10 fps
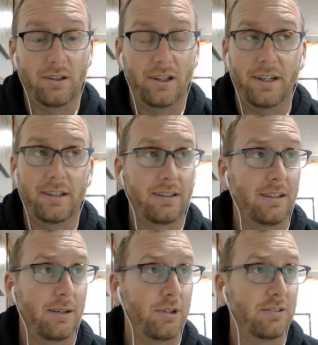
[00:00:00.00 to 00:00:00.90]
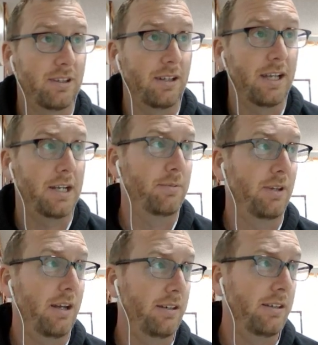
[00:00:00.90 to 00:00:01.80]
Like, I mean, it was a layup
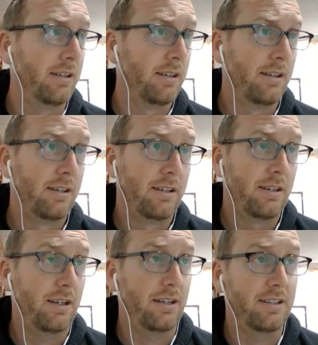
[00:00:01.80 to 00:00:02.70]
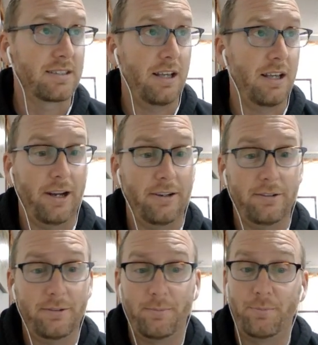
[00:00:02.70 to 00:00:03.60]
line against
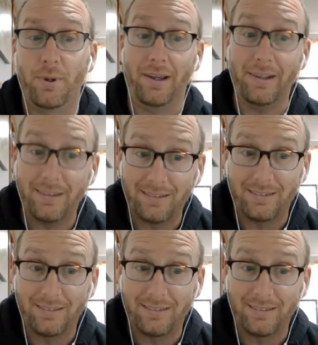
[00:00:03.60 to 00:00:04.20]
Colorado, but